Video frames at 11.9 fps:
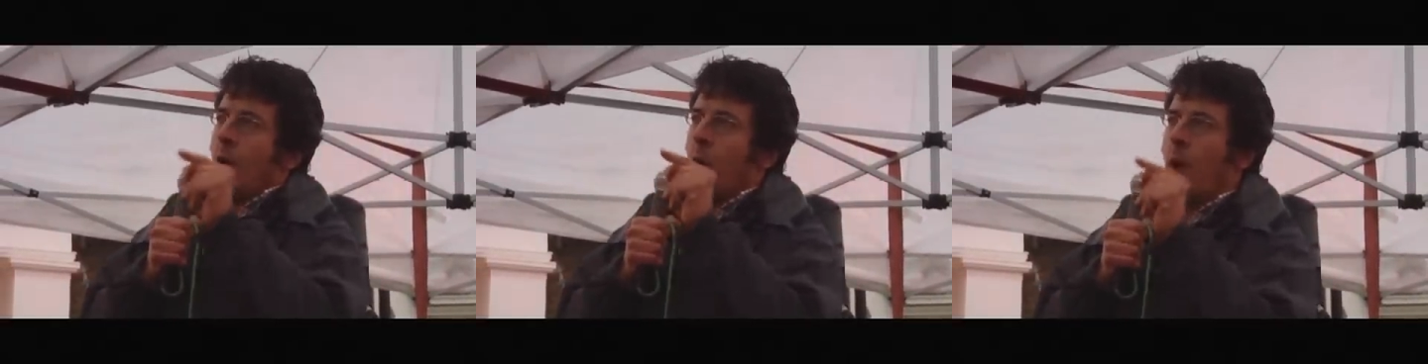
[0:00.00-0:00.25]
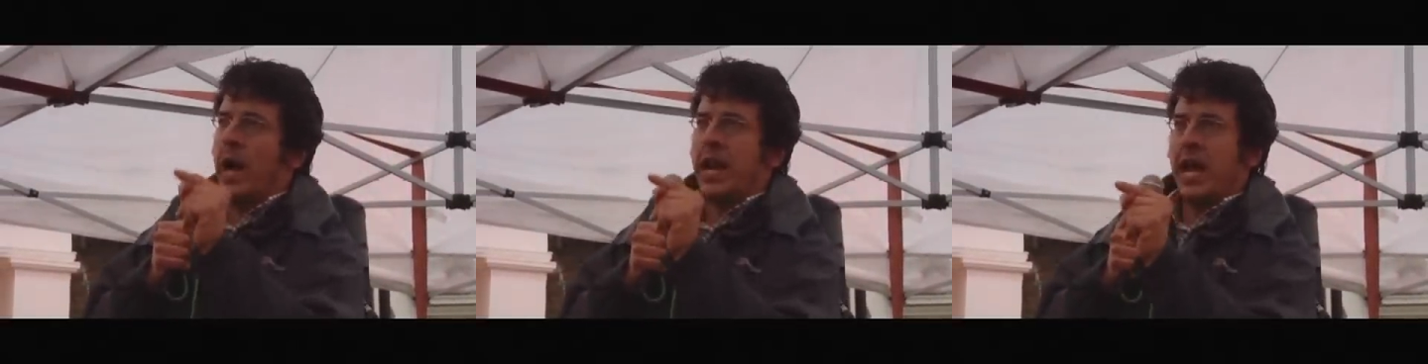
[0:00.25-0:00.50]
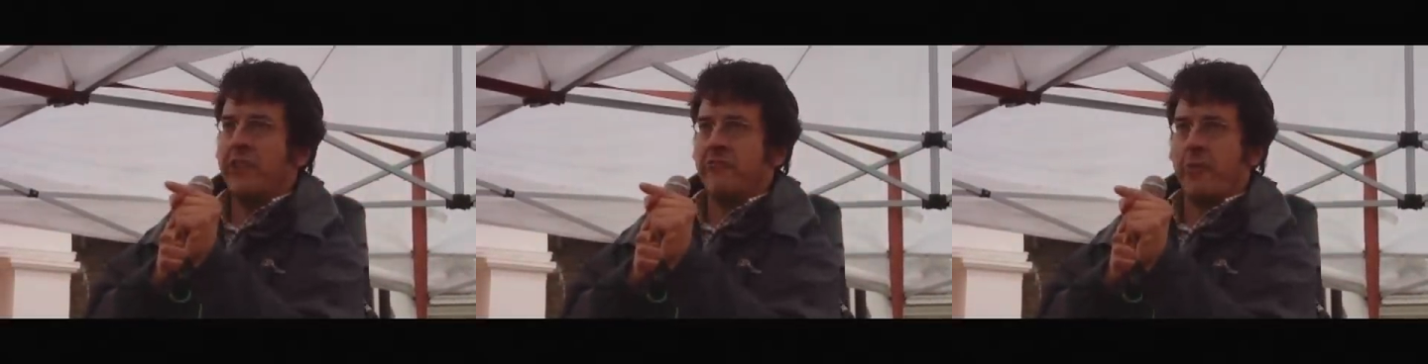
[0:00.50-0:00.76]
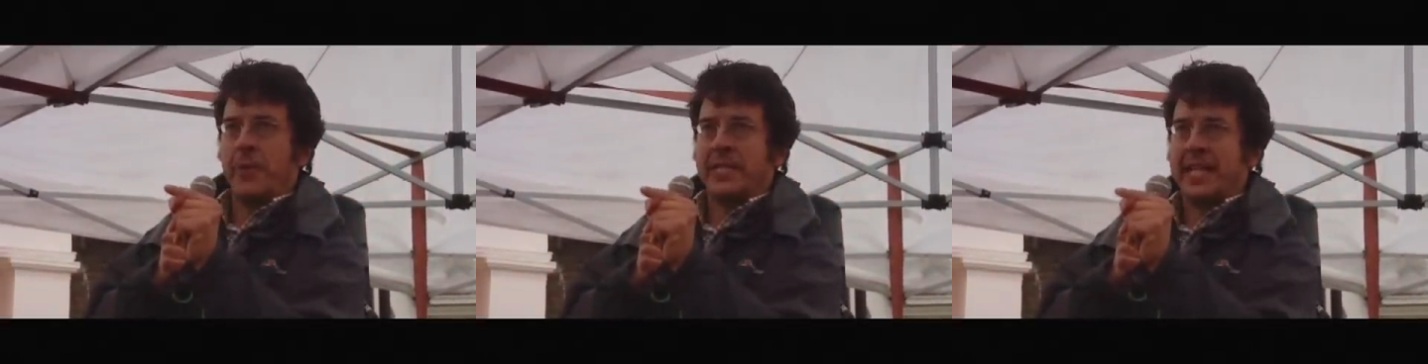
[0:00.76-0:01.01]

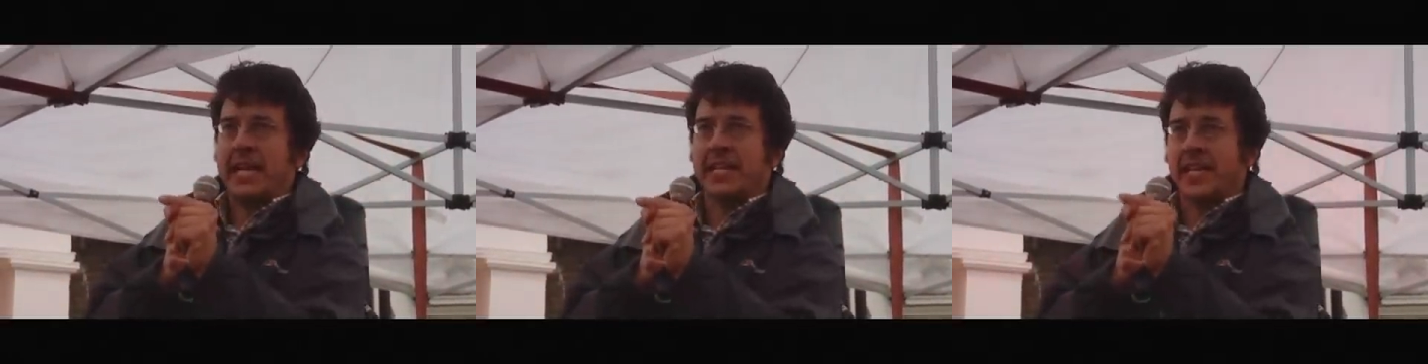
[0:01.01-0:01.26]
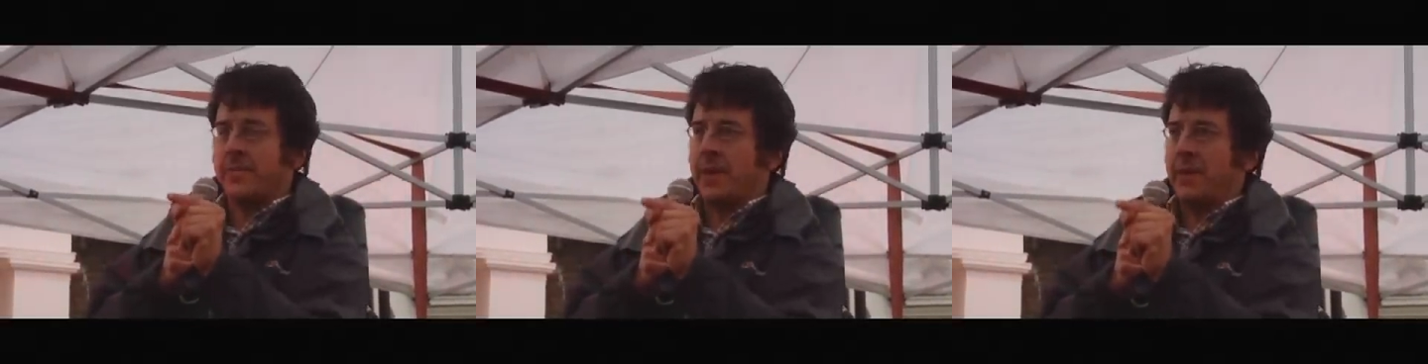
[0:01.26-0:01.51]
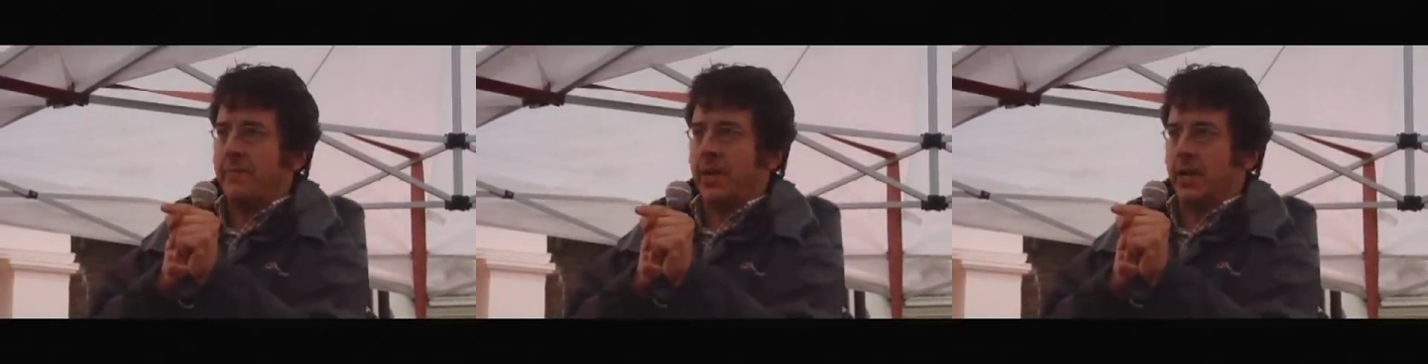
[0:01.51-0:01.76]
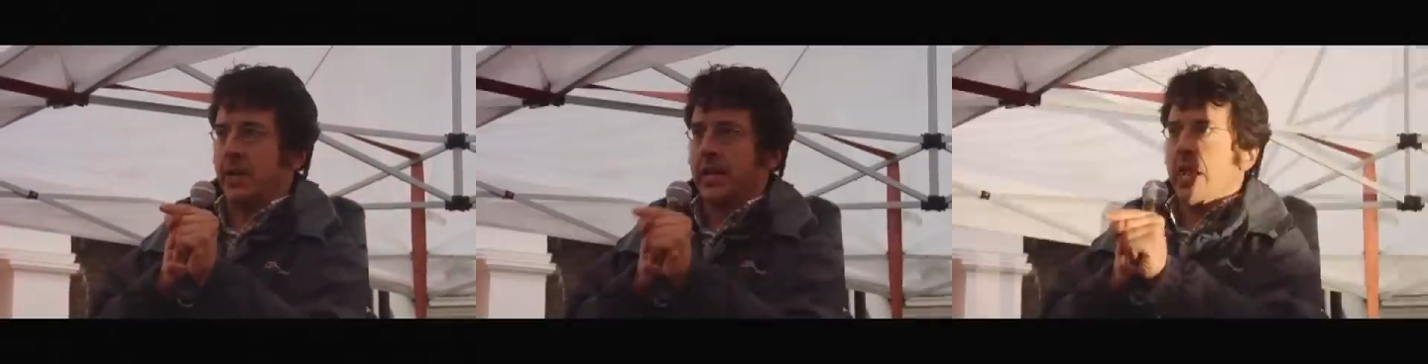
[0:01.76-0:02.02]
100%
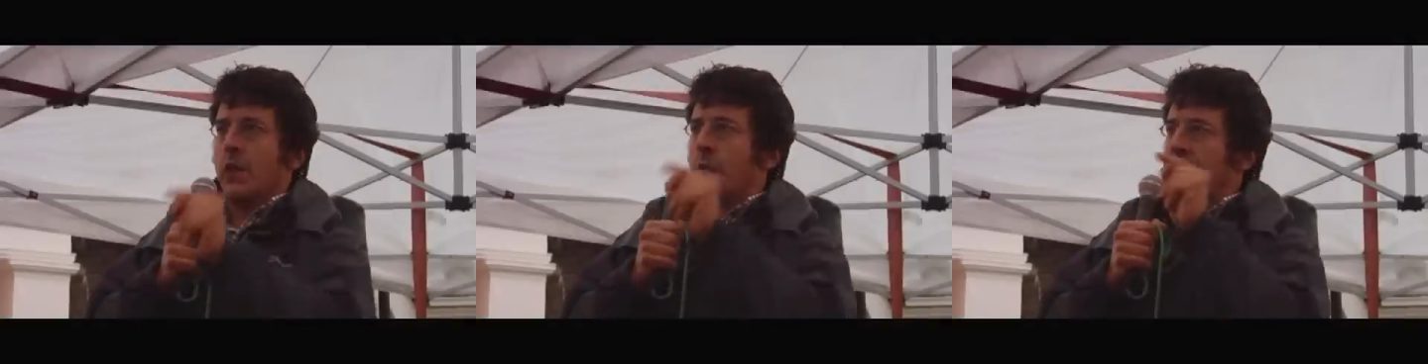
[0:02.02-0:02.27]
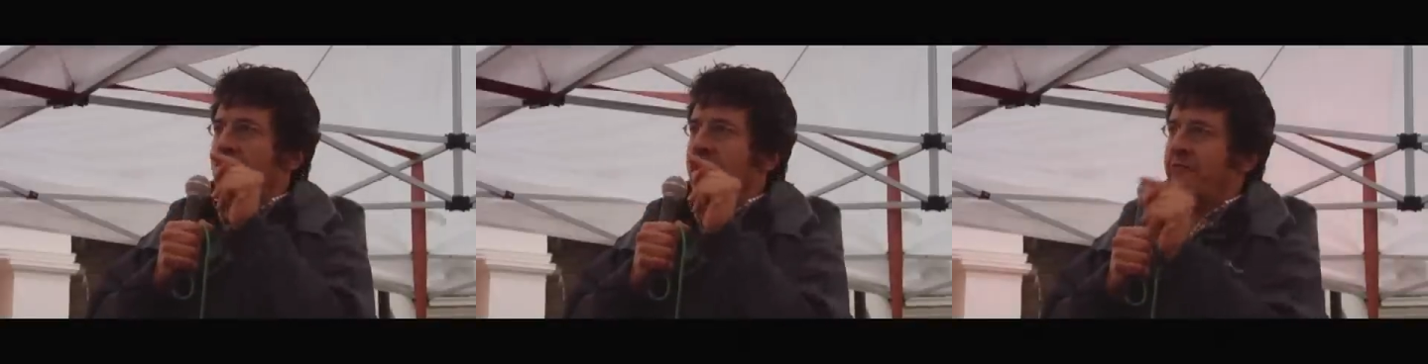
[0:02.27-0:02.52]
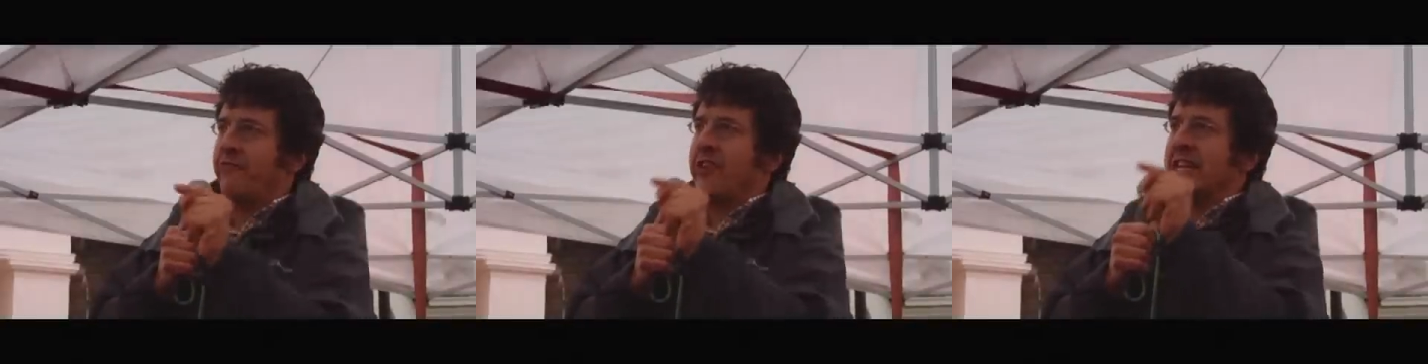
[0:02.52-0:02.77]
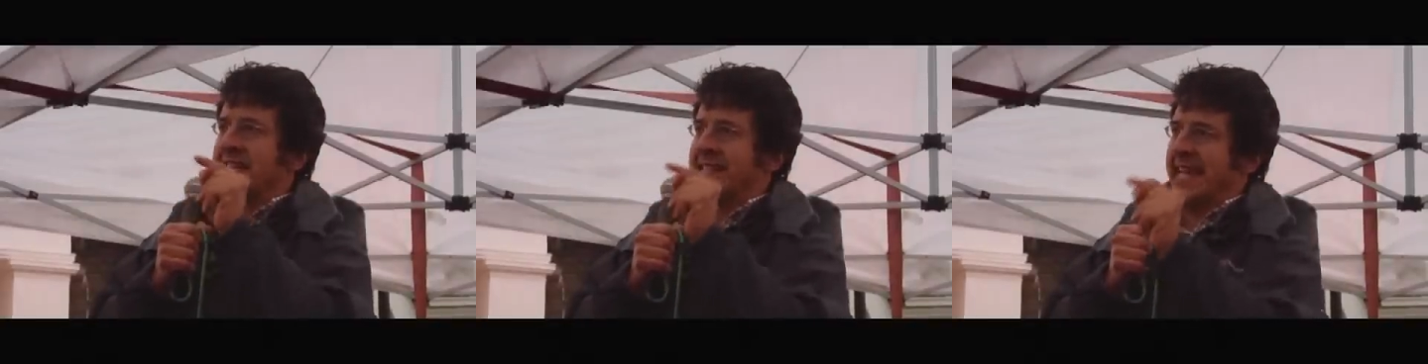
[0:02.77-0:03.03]
commitment with
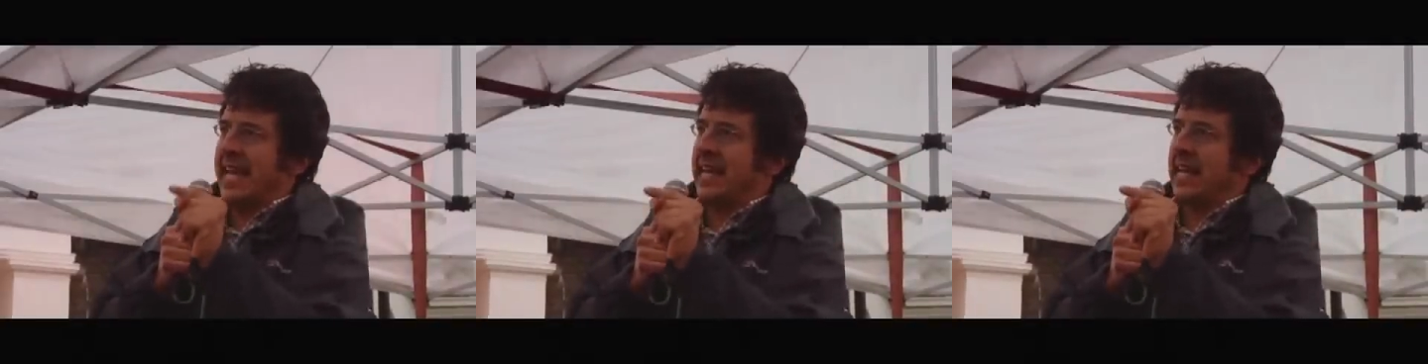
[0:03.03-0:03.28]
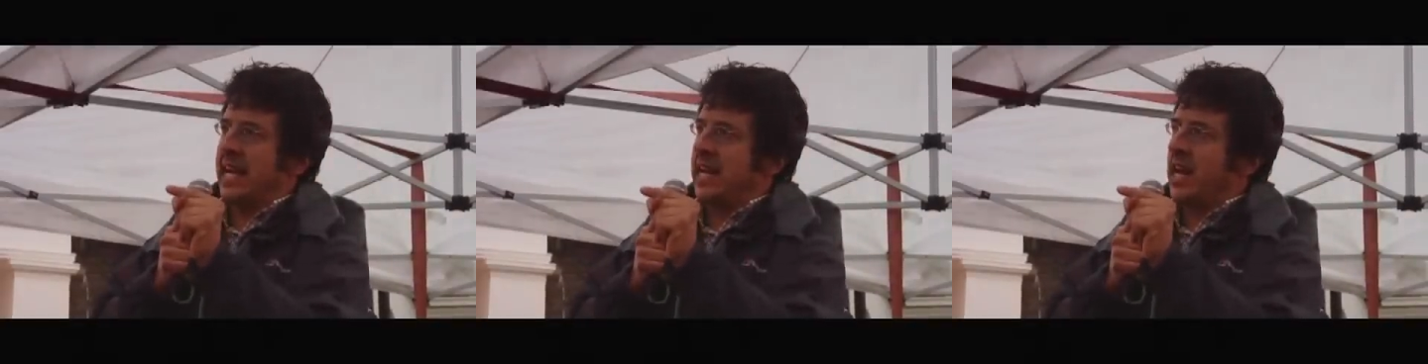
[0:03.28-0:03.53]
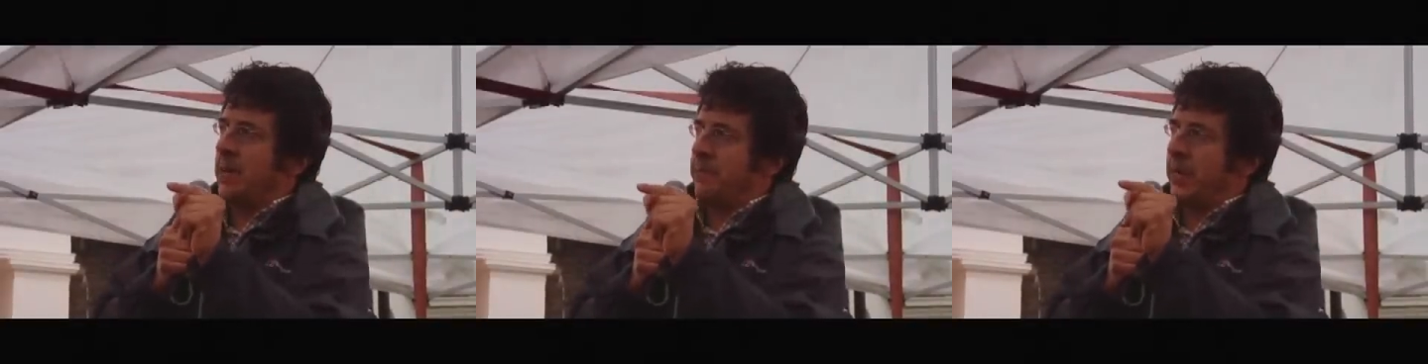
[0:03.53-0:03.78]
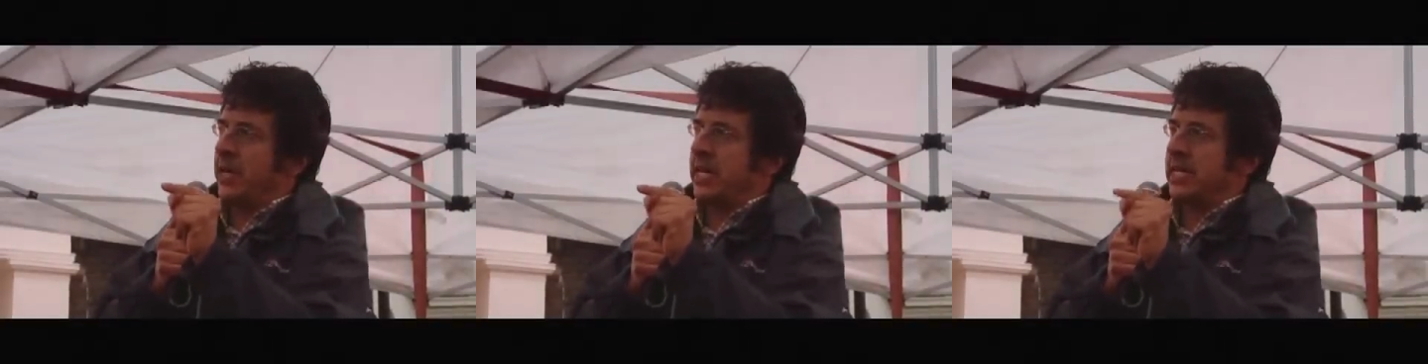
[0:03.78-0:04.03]
every cell in our
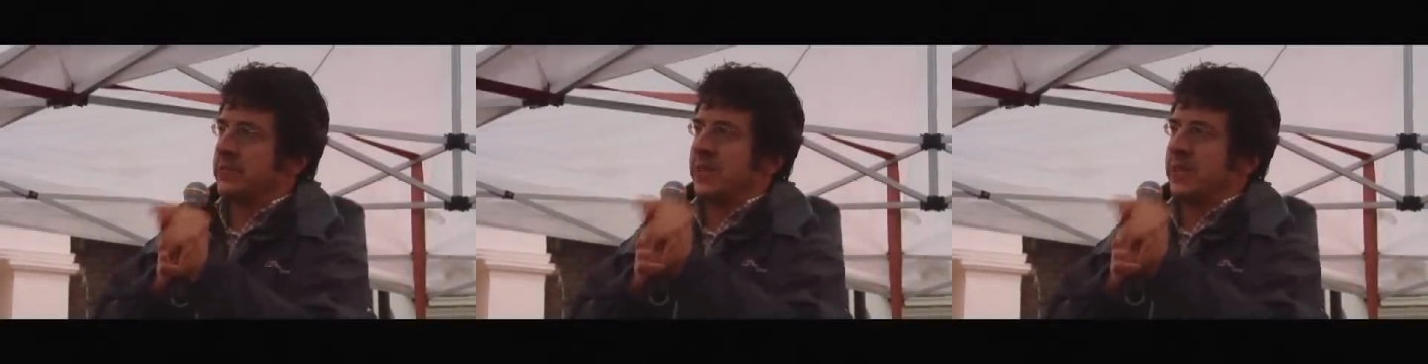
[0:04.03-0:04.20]
bodies,